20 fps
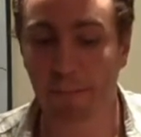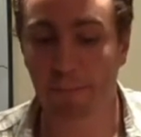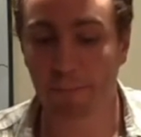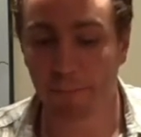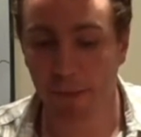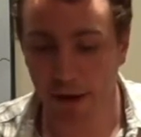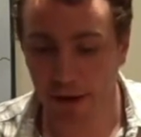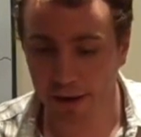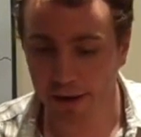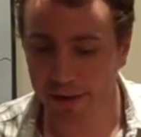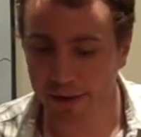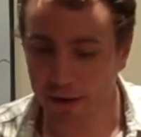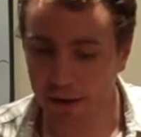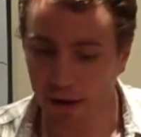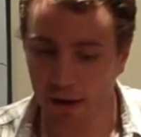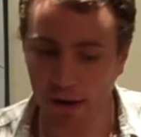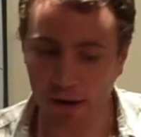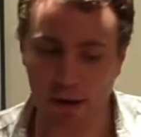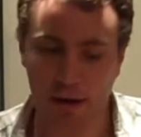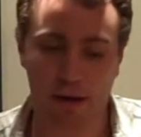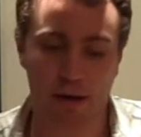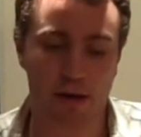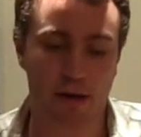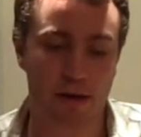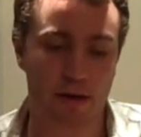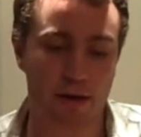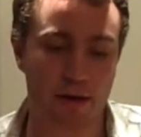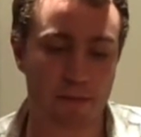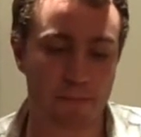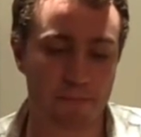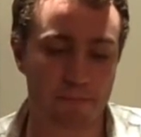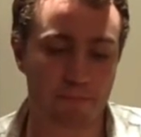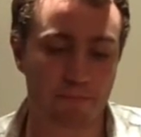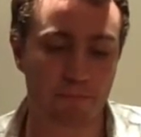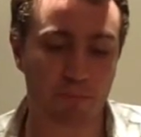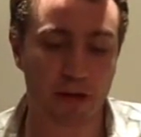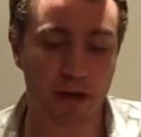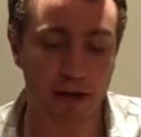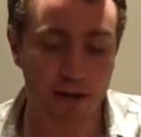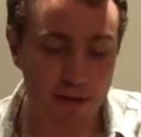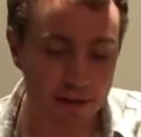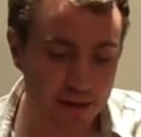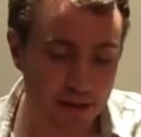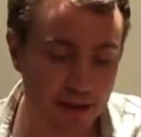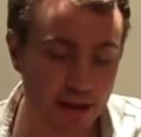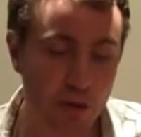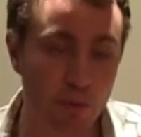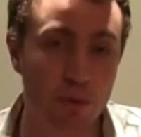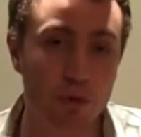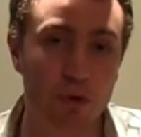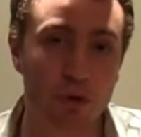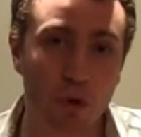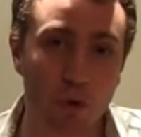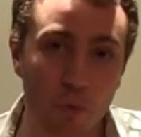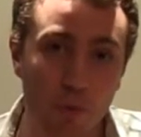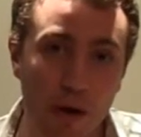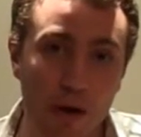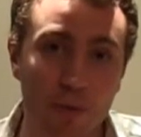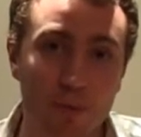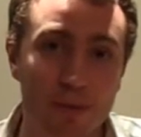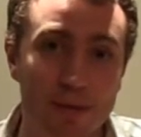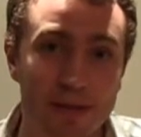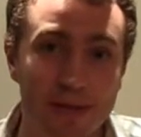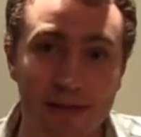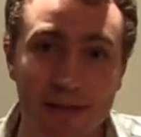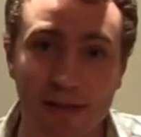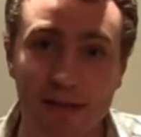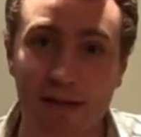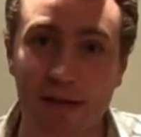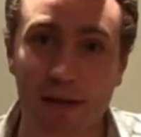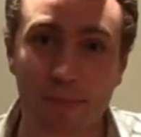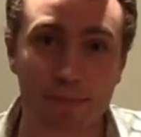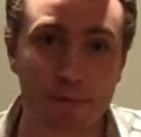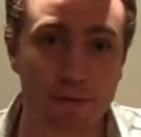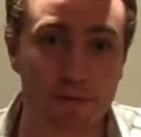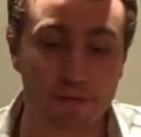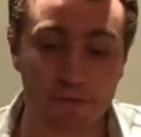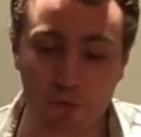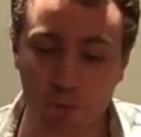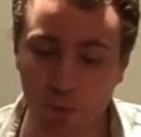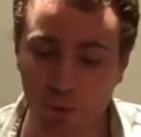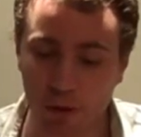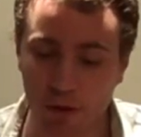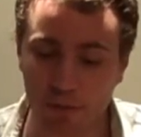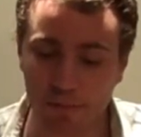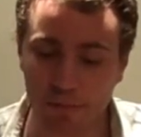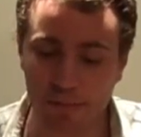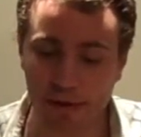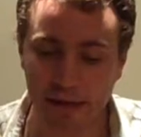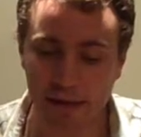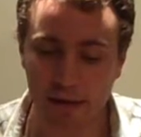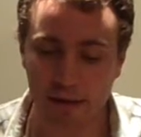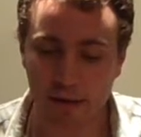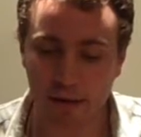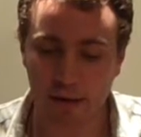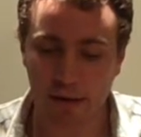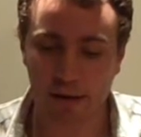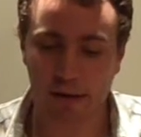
But I think it would go well with any type of grilled meat.